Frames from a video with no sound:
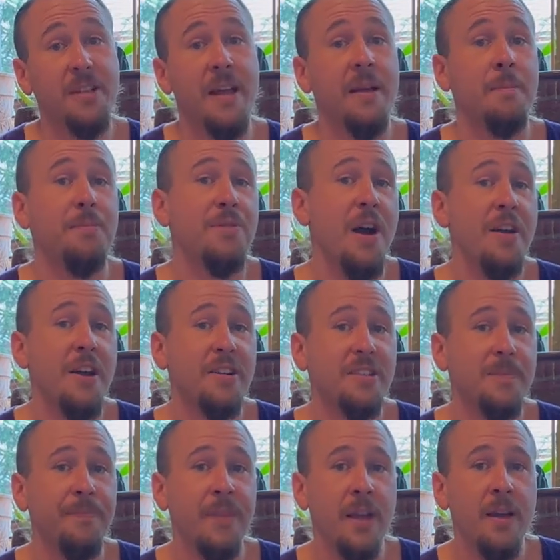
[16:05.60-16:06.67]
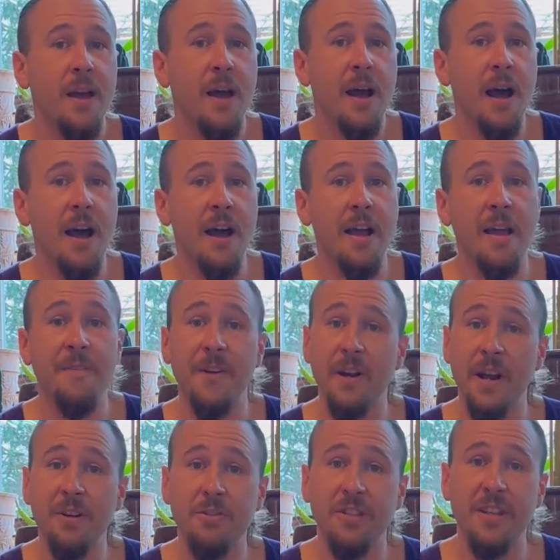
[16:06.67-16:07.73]
and products. If you're
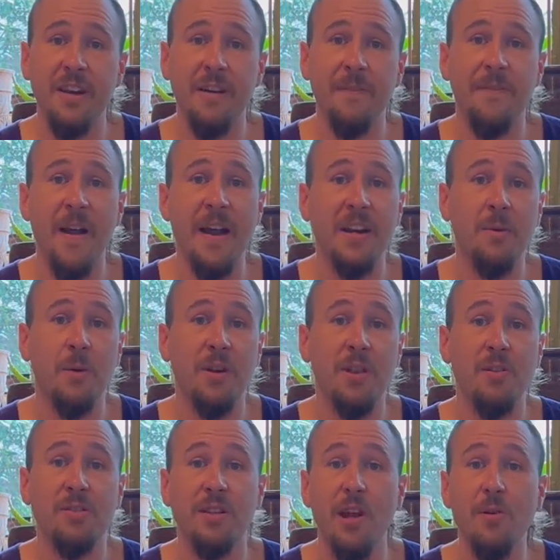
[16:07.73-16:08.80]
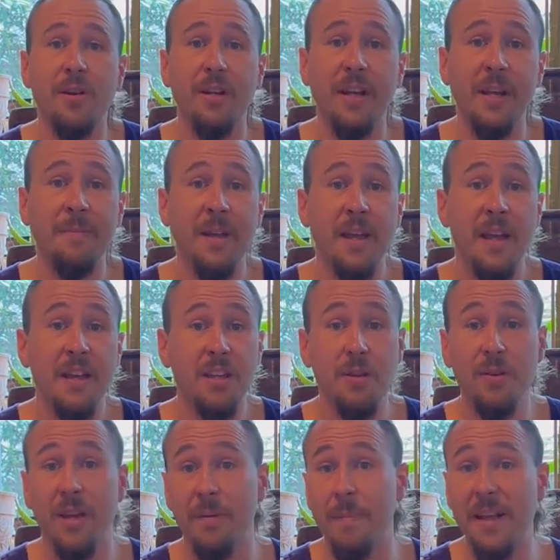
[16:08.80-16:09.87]
interested in finding one of those locally, you
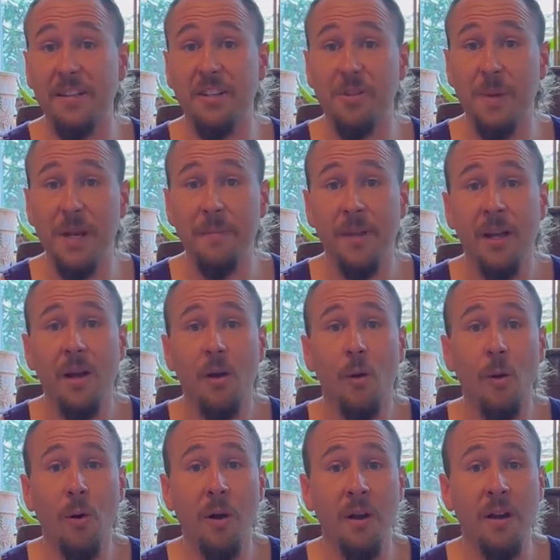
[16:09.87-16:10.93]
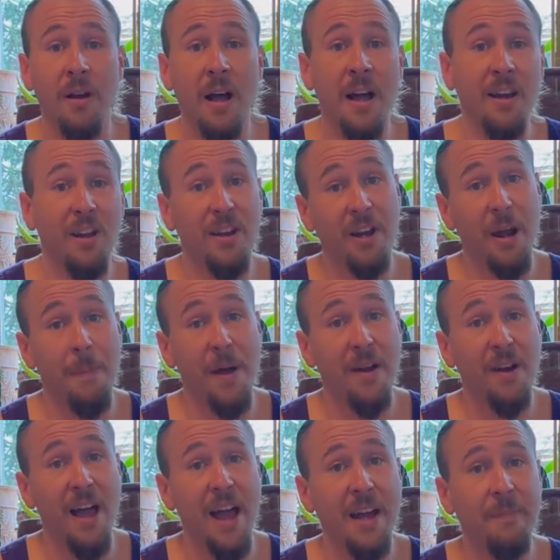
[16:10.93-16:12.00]
can message me or look it up
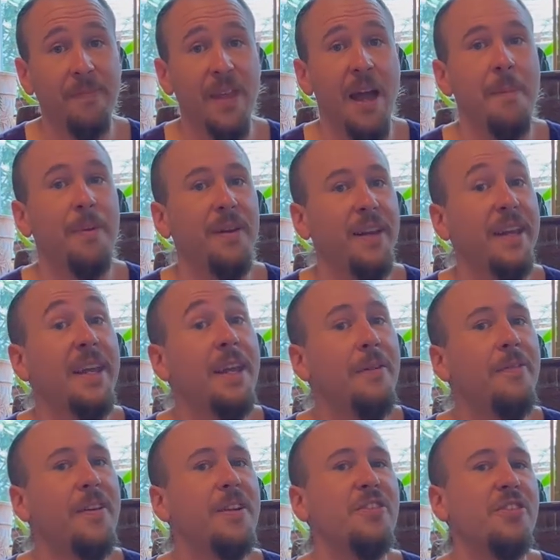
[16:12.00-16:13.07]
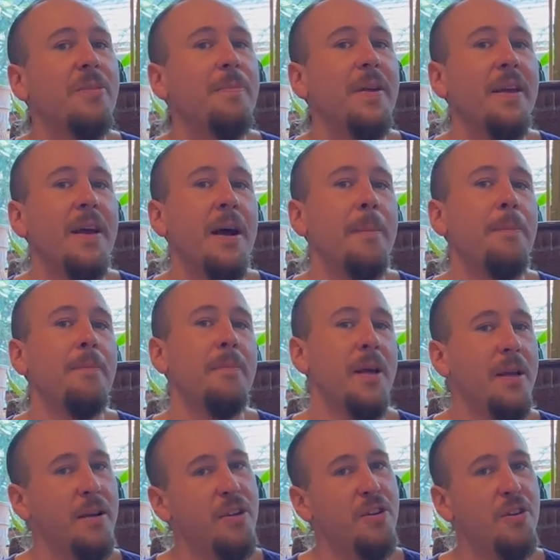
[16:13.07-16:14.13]
online. I believe there should be a
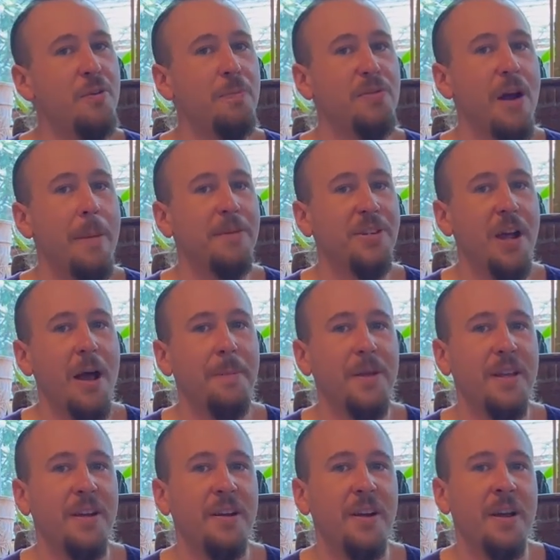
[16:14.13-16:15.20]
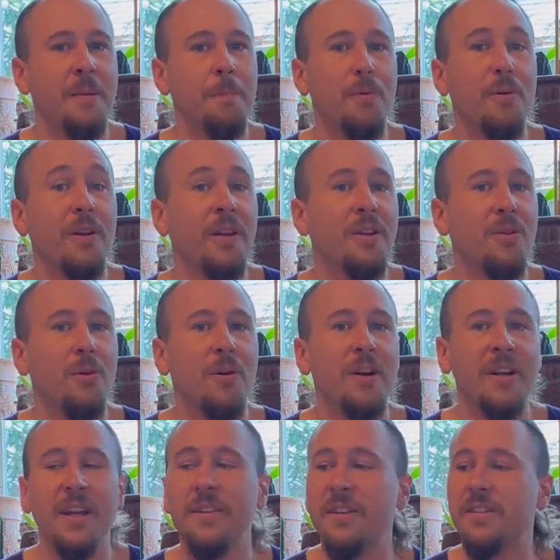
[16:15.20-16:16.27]
new prop shop here in Portland,
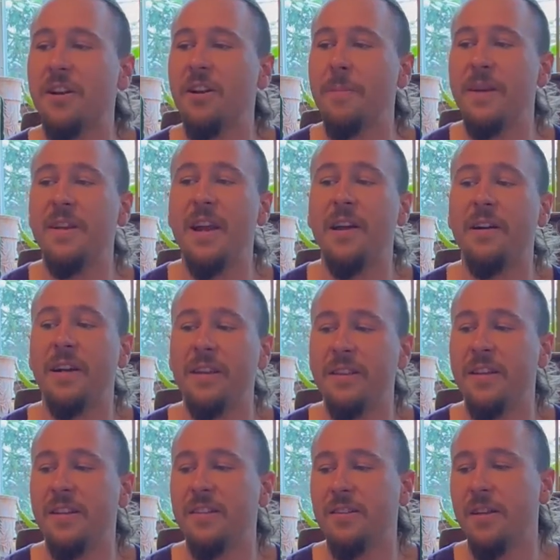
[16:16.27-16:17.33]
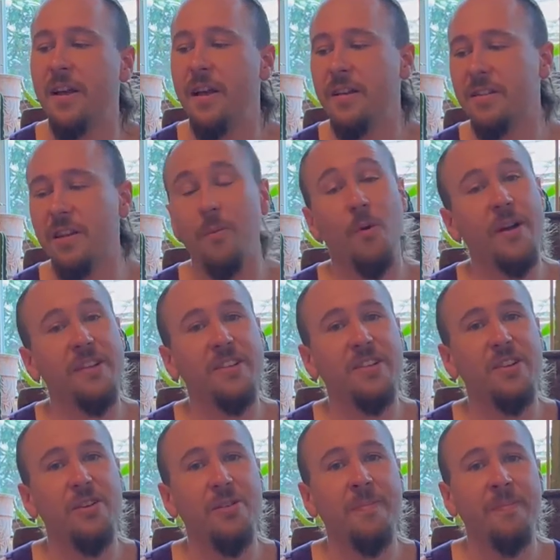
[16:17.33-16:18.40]
Oregon that's going to be carrying these somewhat
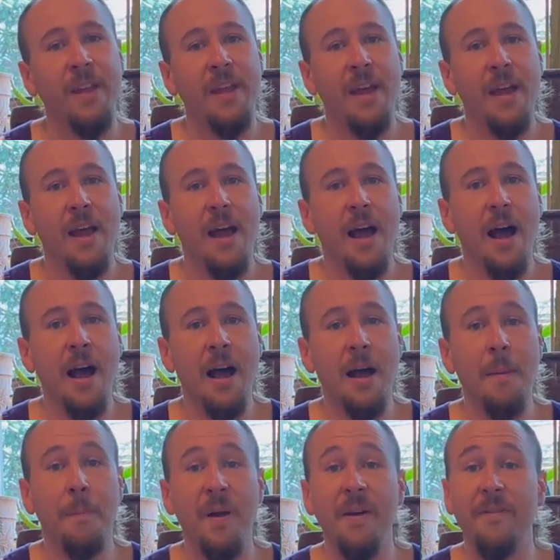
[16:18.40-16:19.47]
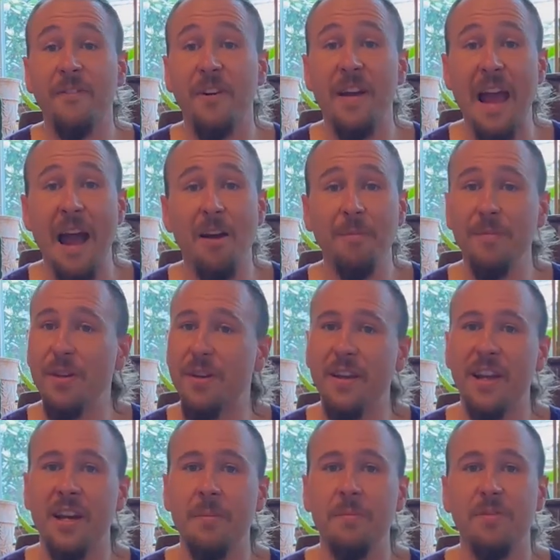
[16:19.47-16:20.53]
soon. But for now, you can
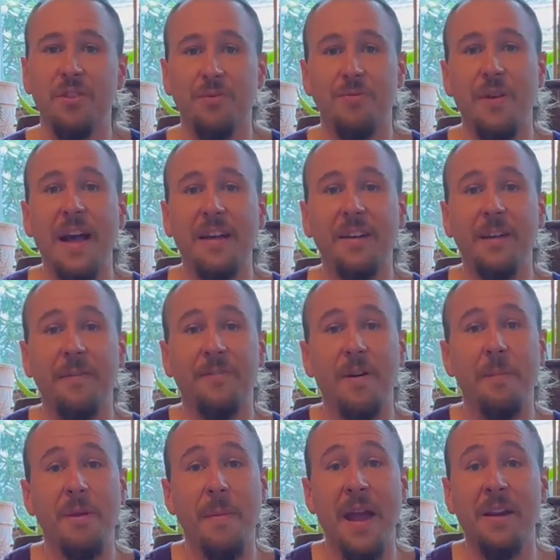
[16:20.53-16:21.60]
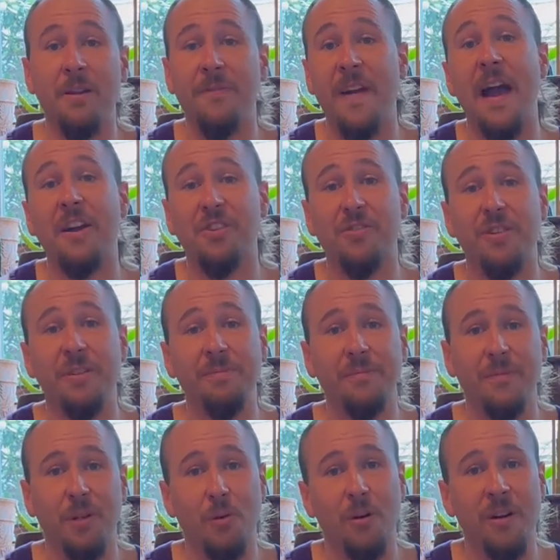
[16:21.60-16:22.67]
get them directly from the manufacturer,
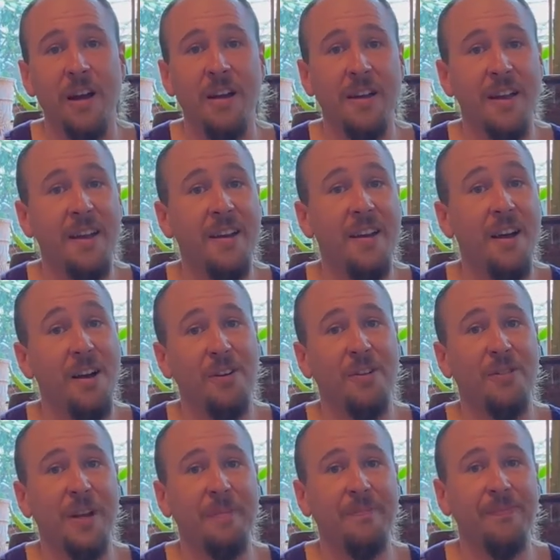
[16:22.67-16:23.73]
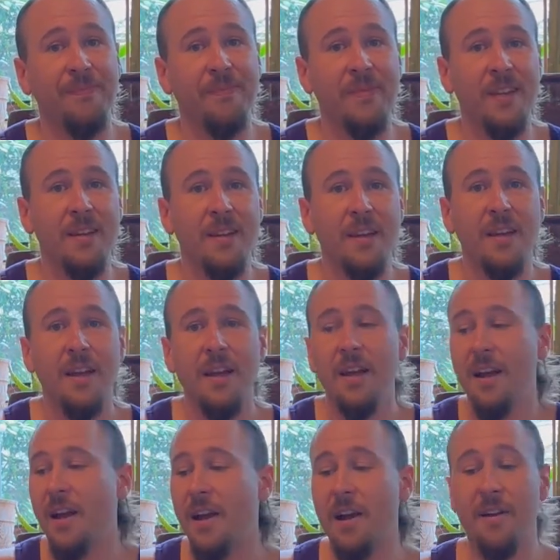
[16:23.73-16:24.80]
Gora, in Hungary.
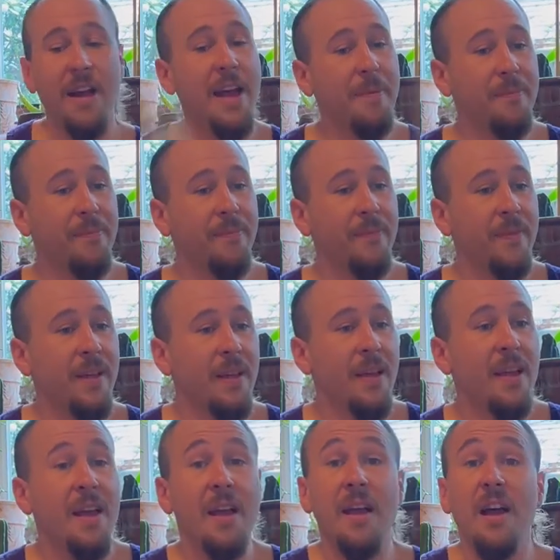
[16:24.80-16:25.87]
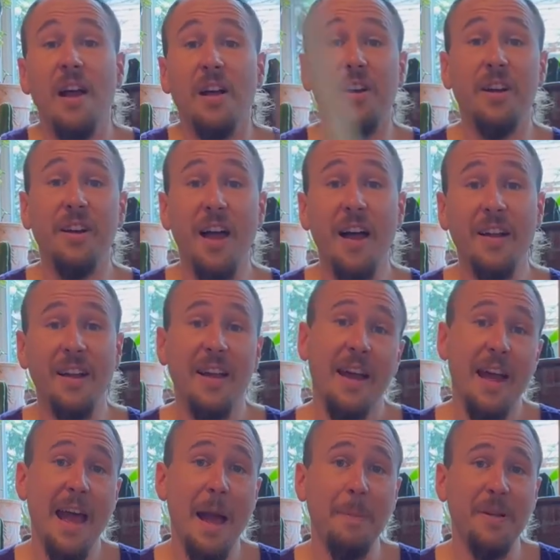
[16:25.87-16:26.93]
All right. Good luck,
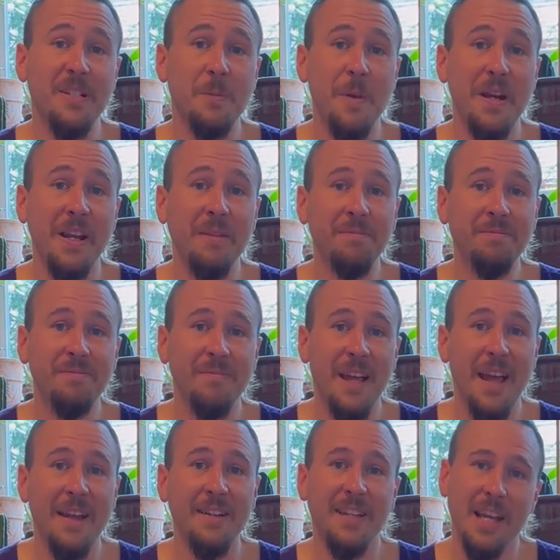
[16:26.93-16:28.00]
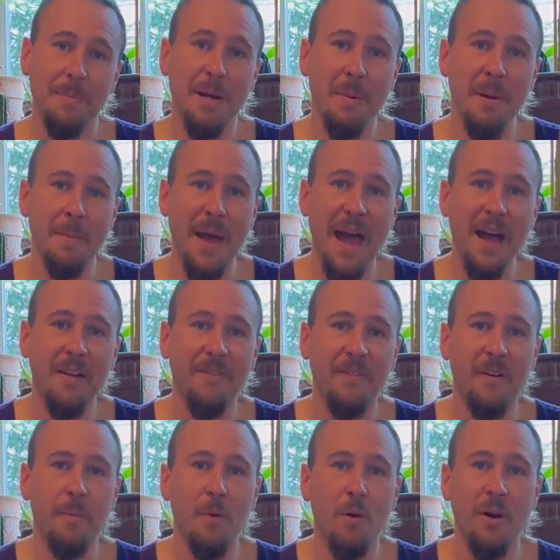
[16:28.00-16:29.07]
happy spinning, and keep coming back
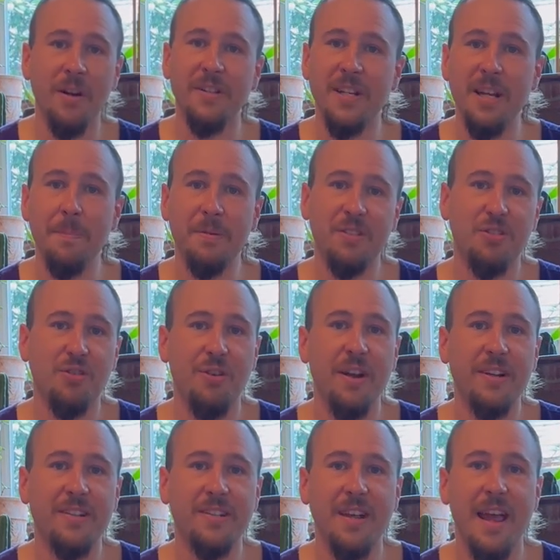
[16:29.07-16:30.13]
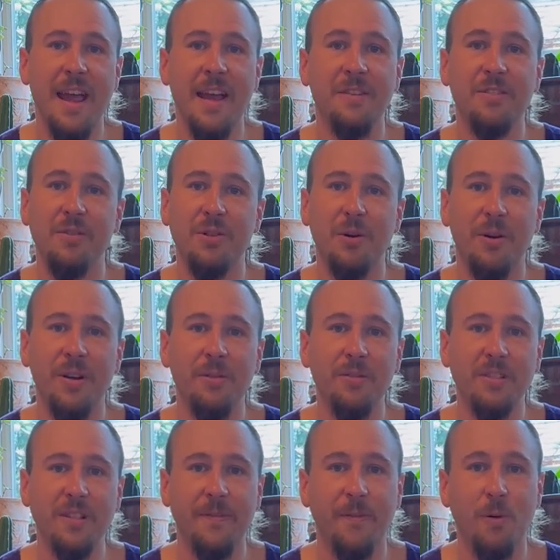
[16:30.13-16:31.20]
for more tips, tricks, and
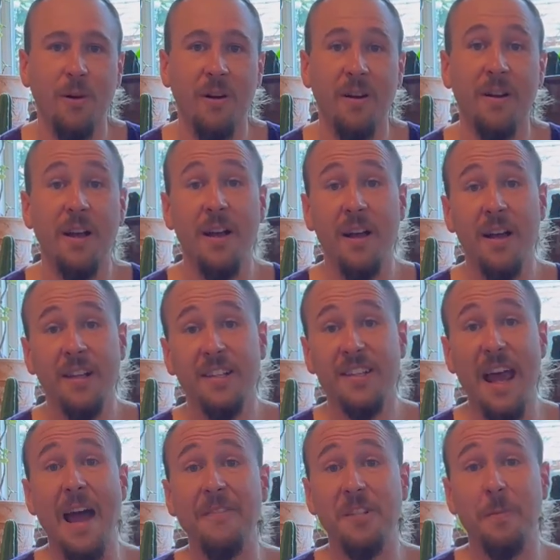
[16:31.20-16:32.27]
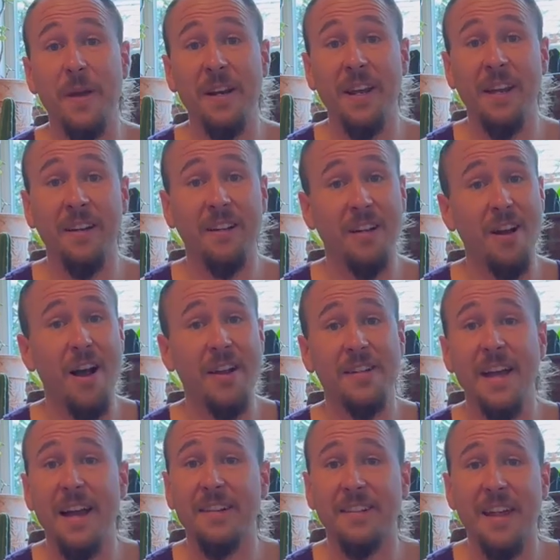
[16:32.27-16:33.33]
tutorials for staff spinning,
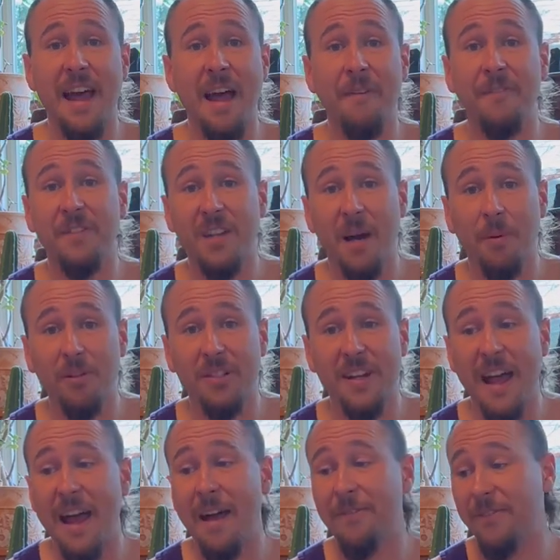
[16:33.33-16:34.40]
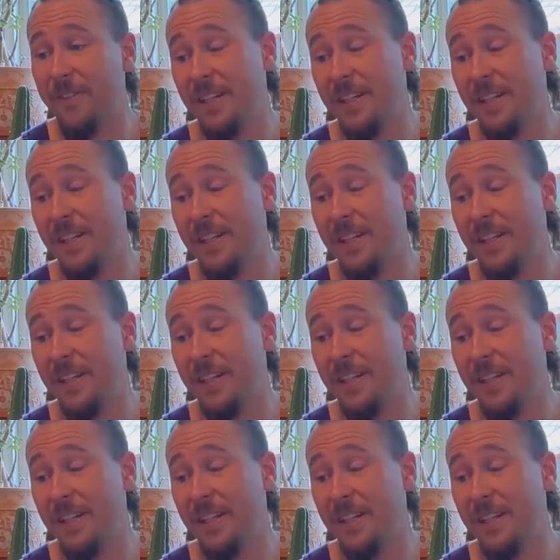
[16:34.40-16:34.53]
contact staff, double staff,